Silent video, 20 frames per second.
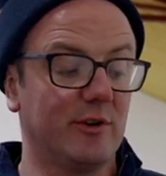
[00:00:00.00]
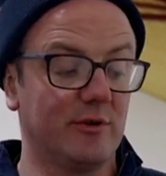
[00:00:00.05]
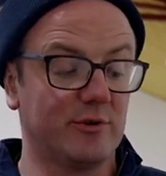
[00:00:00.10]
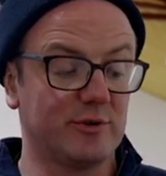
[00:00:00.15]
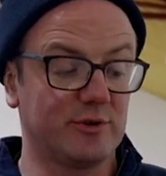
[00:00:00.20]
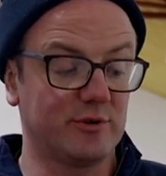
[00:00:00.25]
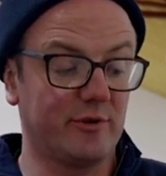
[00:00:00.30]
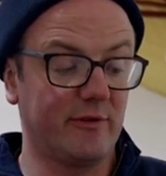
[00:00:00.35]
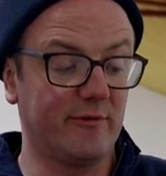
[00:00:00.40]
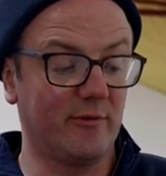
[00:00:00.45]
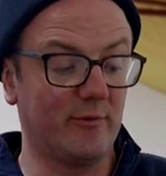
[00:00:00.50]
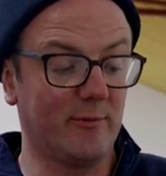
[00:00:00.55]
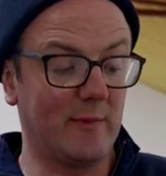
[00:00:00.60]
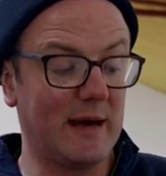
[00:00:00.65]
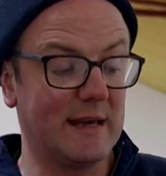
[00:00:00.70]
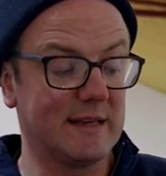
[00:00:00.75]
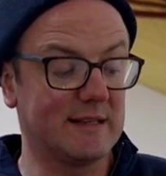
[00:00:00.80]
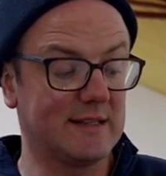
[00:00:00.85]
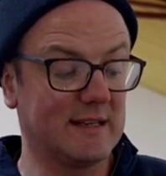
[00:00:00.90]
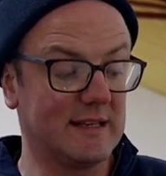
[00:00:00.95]
or
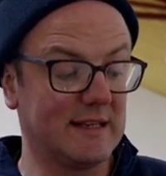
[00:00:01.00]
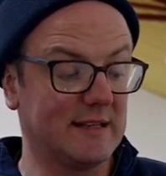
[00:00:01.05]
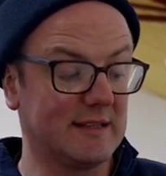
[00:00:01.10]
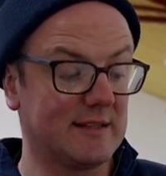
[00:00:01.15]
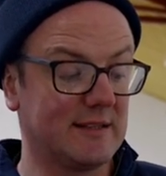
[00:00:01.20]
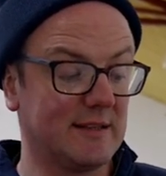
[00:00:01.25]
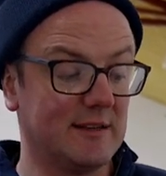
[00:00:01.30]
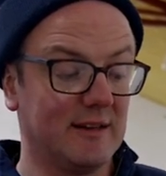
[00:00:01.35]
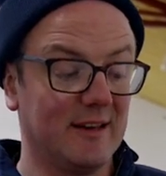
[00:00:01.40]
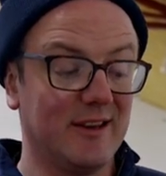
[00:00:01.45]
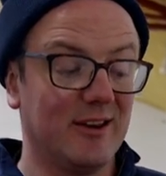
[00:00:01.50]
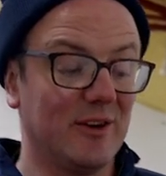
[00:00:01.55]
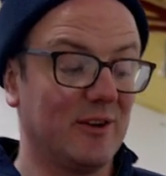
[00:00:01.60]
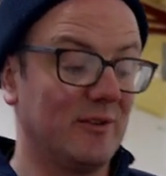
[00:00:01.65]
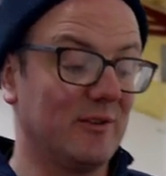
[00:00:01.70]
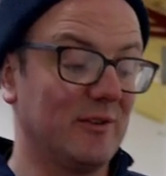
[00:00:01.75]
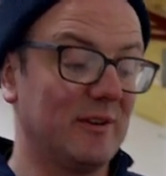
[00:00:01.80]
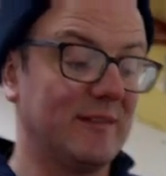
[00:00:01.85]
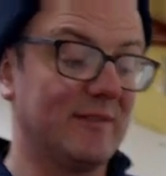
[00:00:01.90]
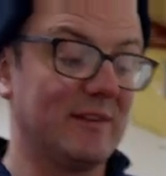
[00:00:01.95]
Servomyces
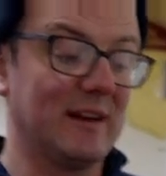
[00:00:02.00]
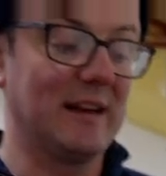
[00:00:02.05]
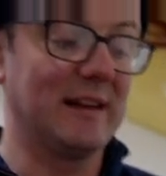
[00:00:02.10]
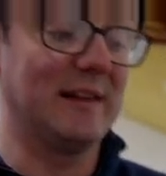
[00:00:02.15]
or even a